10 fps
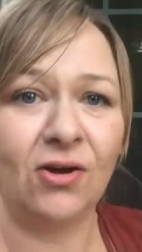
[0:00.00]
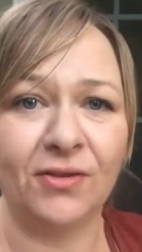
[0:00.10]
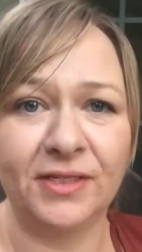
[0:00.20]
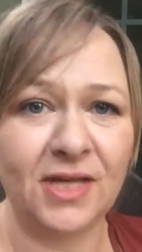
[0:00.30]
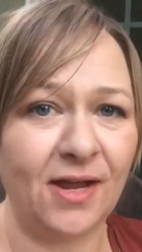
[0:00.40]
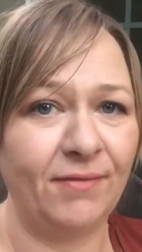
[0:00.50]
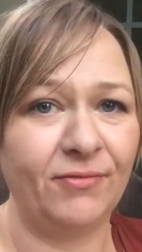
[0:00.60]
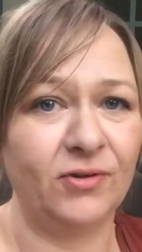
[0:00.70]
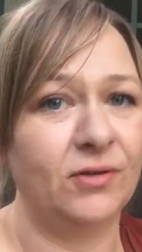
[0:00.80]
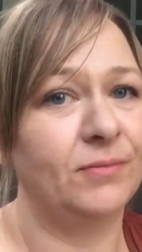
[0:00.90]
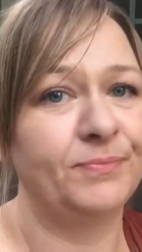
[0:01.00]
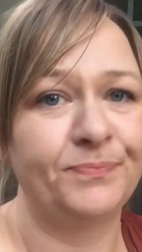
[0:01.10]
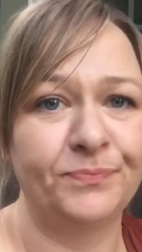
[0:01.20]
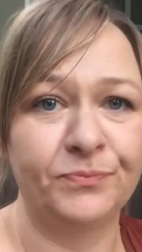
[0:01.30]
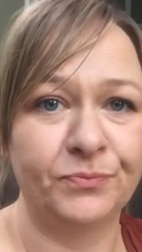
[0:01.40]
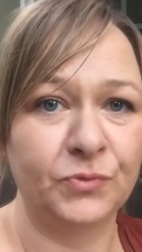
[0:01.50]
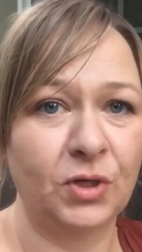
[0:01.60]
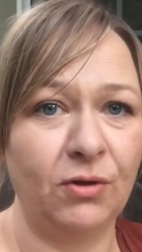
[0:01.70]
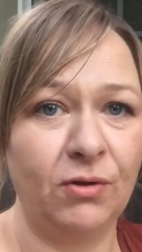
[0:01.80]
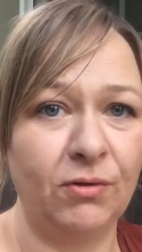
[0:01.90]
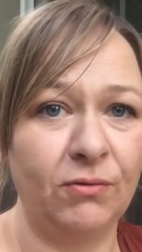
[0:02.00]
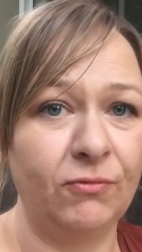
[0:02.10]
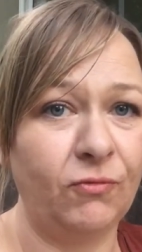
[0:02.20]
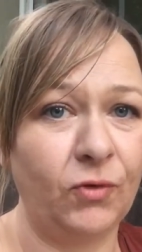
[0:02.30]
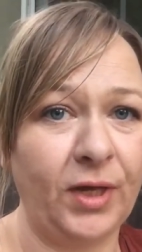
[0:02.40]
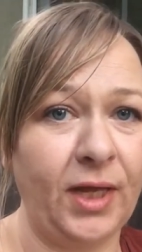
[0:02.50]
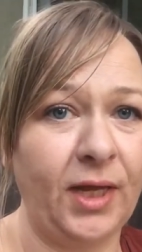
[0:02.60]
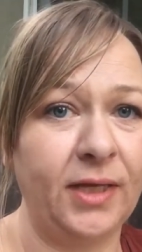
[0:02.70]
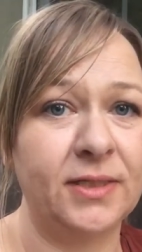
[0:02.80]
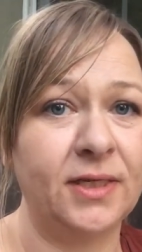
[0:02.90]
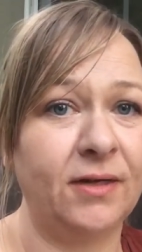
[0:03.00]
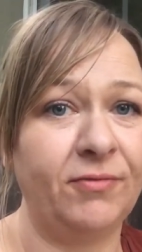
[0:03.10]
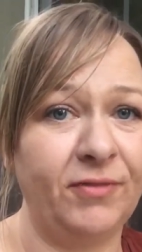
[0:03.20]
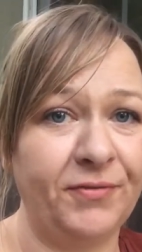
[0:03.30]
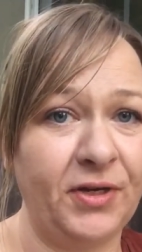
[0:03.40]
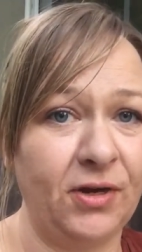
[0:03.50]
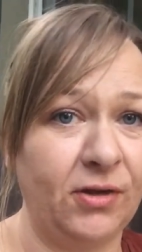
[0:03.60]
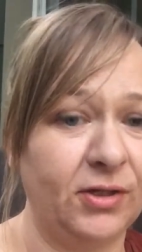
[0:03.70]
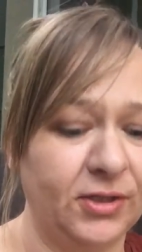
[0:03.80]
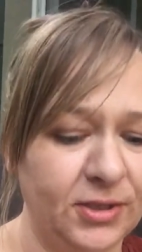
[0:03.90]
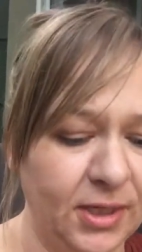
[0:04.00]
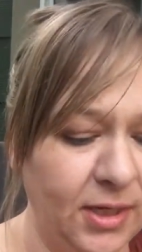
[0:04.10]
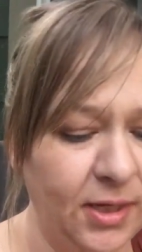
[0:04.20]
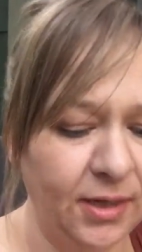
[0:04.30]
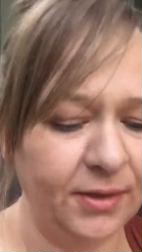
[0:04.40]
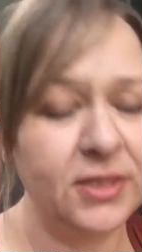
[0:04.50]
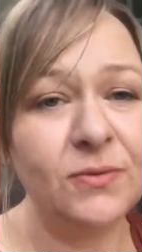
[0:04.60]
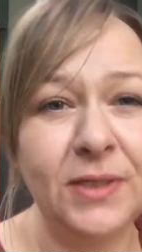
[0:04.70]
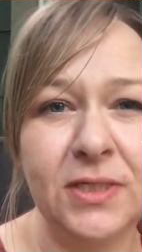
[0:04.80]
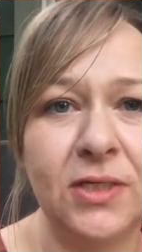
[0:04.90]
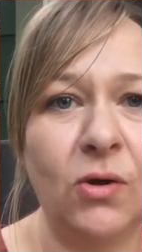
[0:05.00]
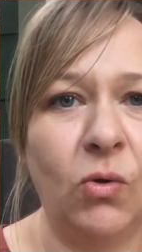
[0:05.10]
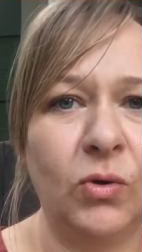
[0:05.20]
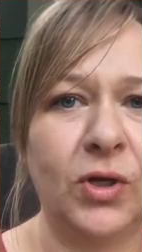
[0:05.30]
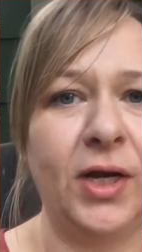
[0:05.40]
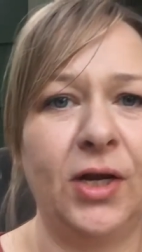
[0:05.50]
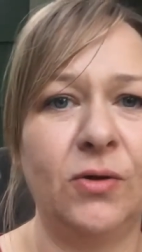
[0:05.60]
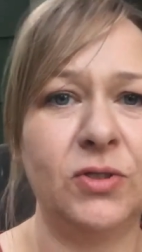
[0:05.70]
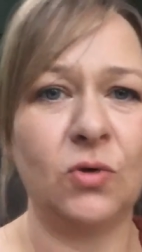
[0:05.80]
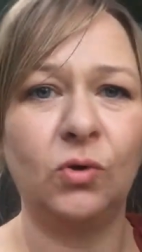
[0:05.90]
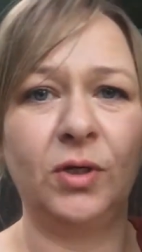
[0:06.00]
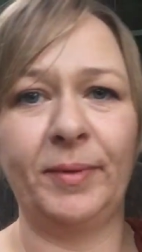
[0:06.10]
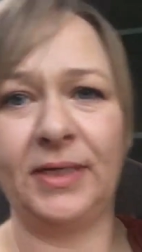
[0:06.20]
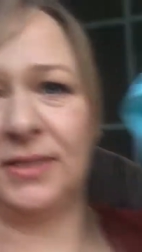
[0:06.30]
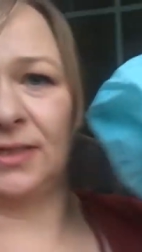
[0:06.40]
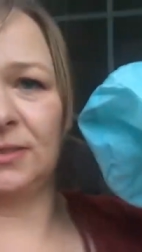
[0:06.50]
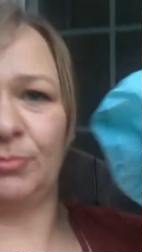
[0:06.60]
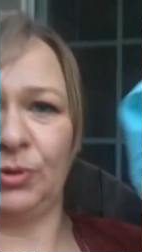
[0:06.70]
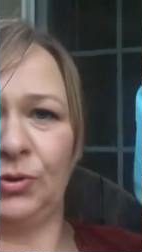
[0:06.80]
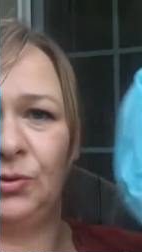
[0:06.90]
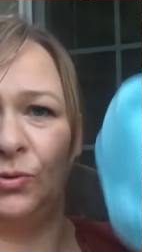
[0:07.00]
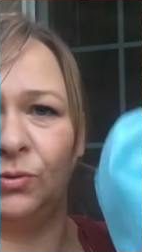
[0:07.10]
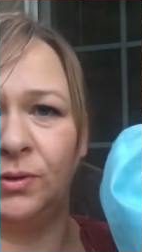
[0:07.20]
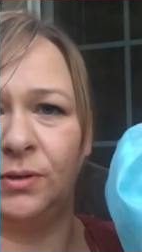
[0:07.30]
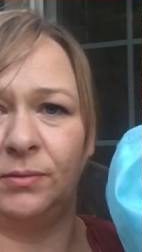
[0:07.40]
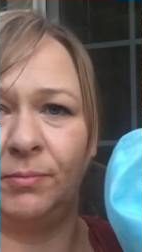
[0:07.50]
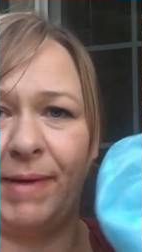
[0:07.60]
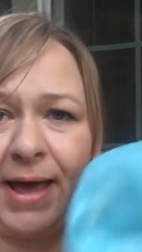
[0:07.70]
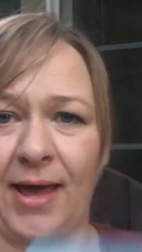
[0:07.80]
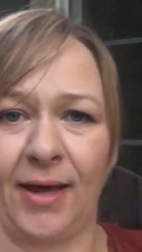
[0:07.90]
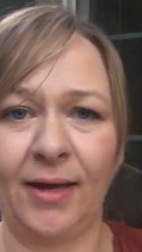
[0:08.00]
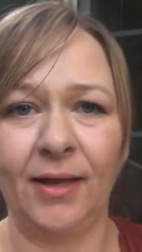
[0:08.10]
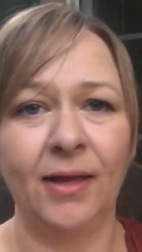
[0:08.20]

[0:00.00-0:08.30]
all the time for $40 to $50. This one is an older, I know it's older because of this blue bag.